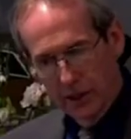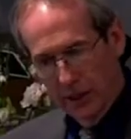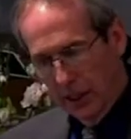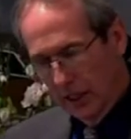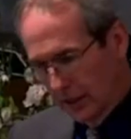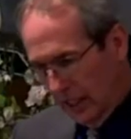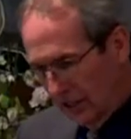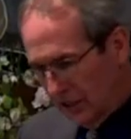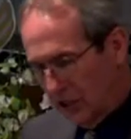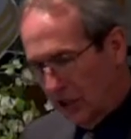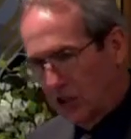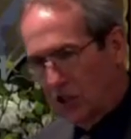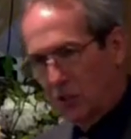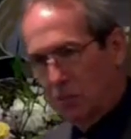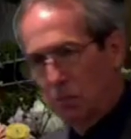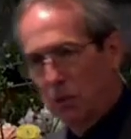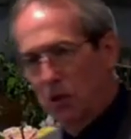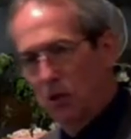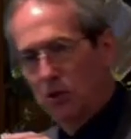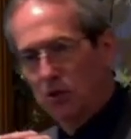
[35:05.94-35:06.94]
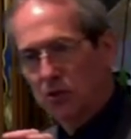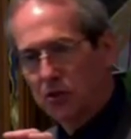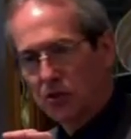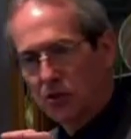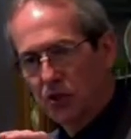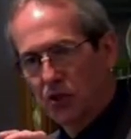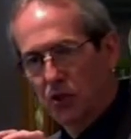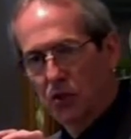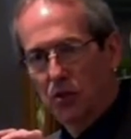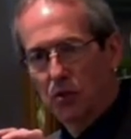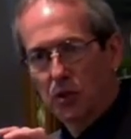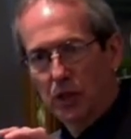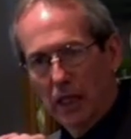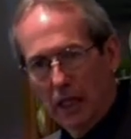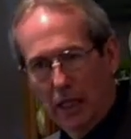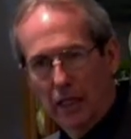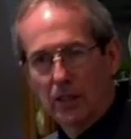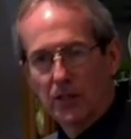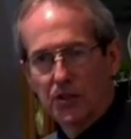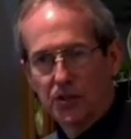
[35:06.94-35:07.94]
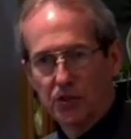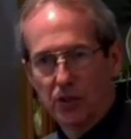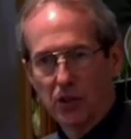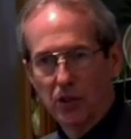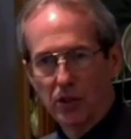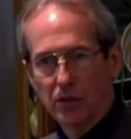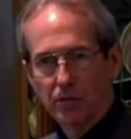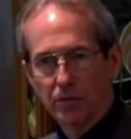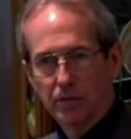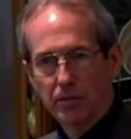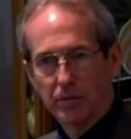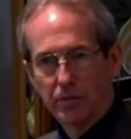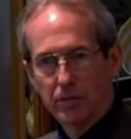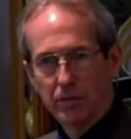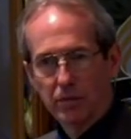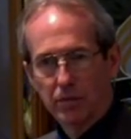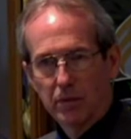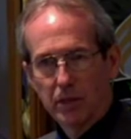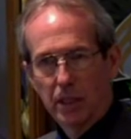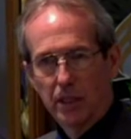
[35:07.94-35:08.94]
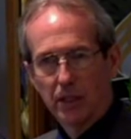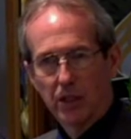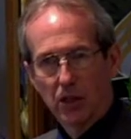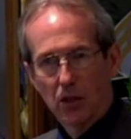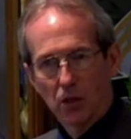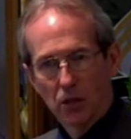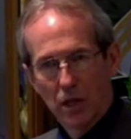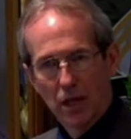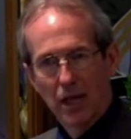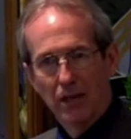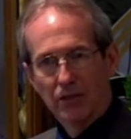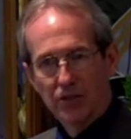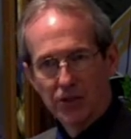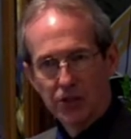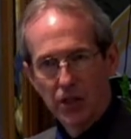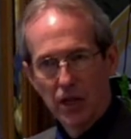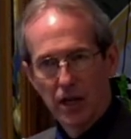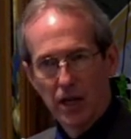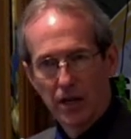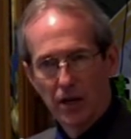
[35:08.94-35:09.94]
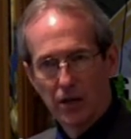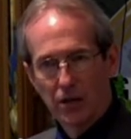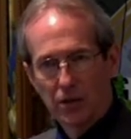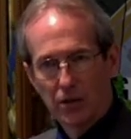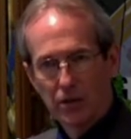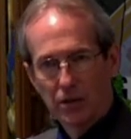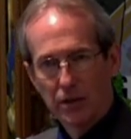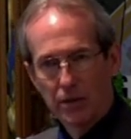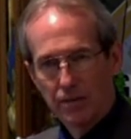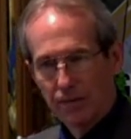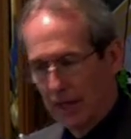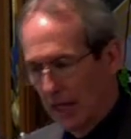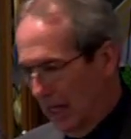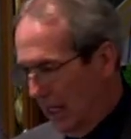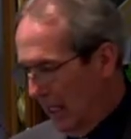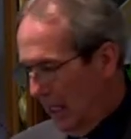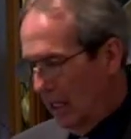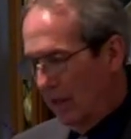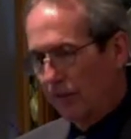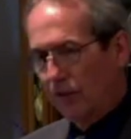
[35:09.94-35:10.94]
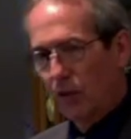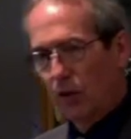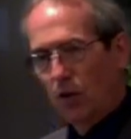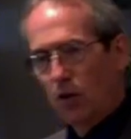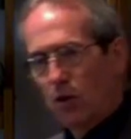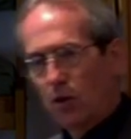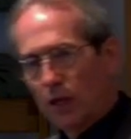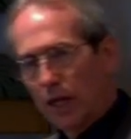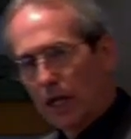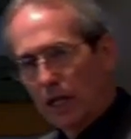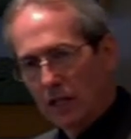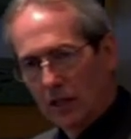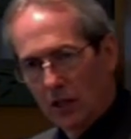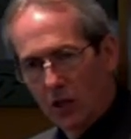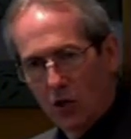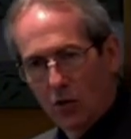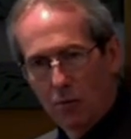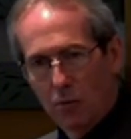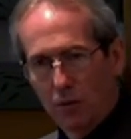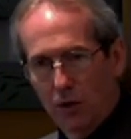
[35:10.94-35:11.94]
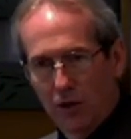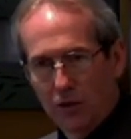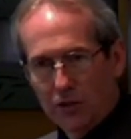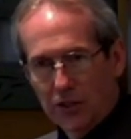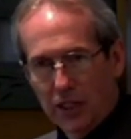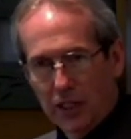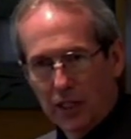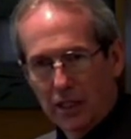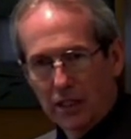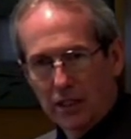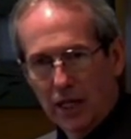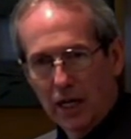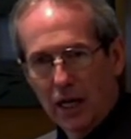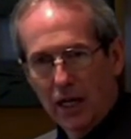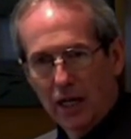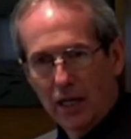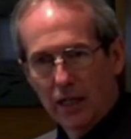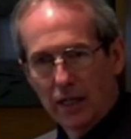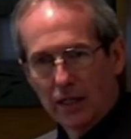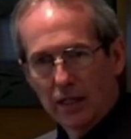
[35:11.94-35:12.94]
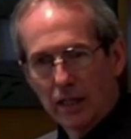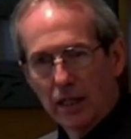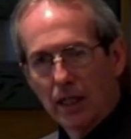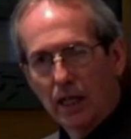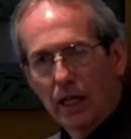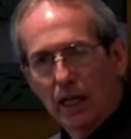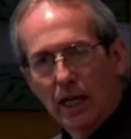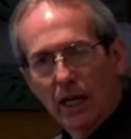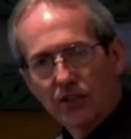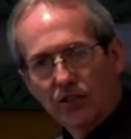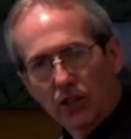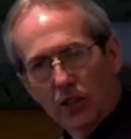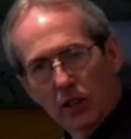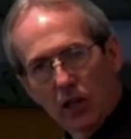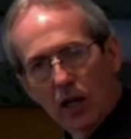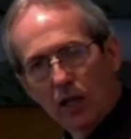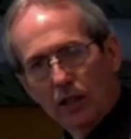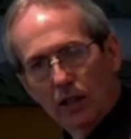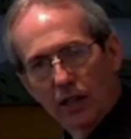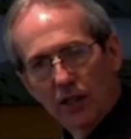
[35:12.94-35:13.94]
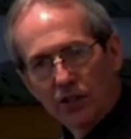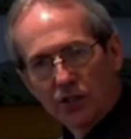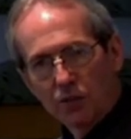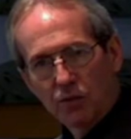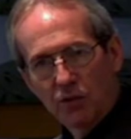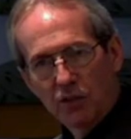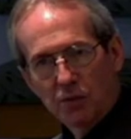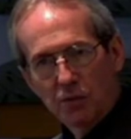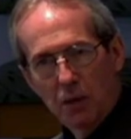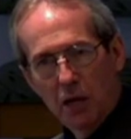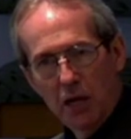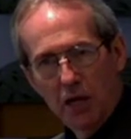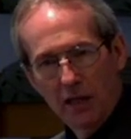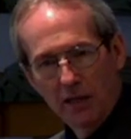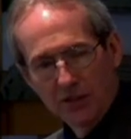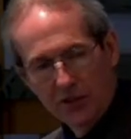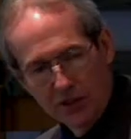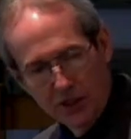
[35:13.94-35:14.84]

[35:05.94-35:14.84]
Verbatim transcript: that's exposed to cancer in their lifestyle, if they're on a low protein diet, has a lot less response.